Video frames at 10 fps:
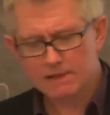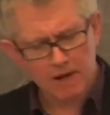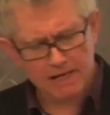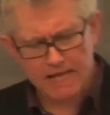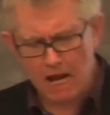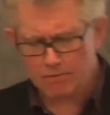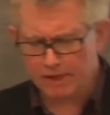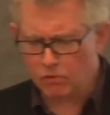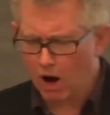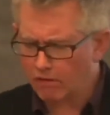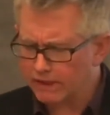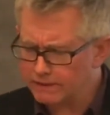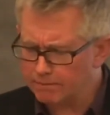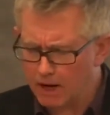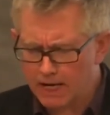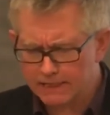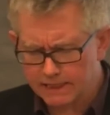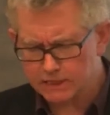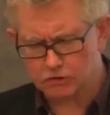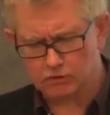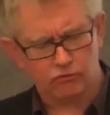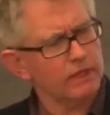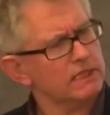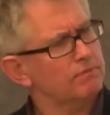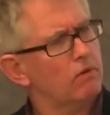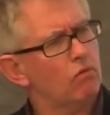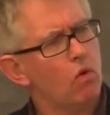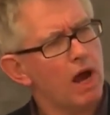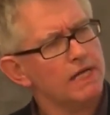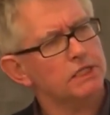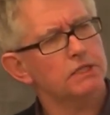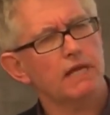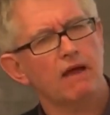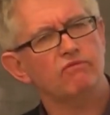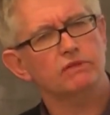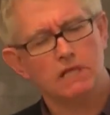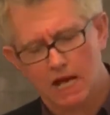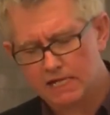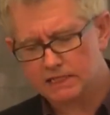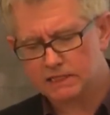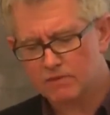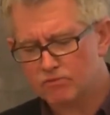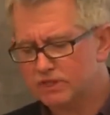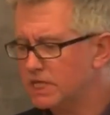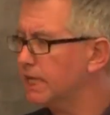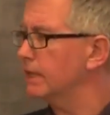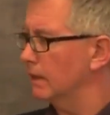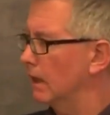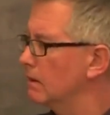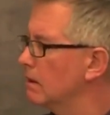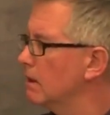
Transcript: may now be worried by these sort of risks, but why should advertisers in particular